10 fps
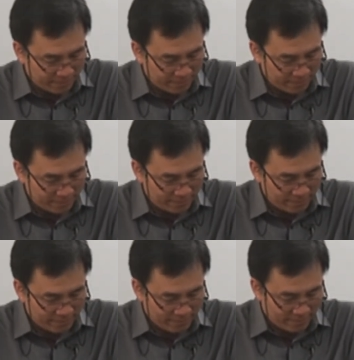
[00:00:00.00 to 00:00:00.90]

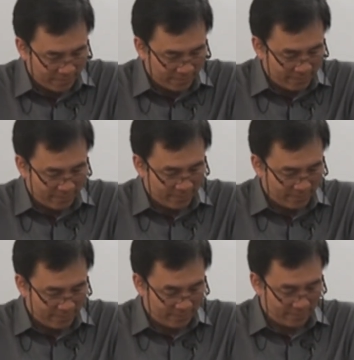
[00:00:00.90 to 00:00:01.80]

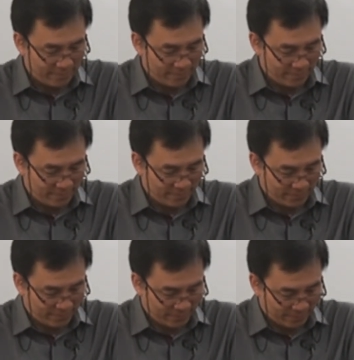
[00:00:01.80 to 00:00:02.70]

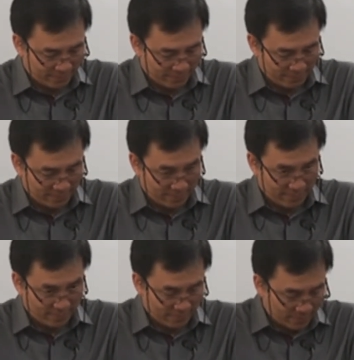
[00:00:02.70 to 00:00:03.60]

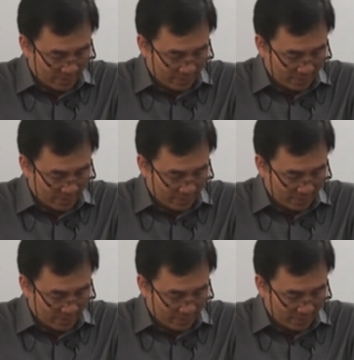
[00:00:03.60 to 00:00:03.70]
(no one is talking)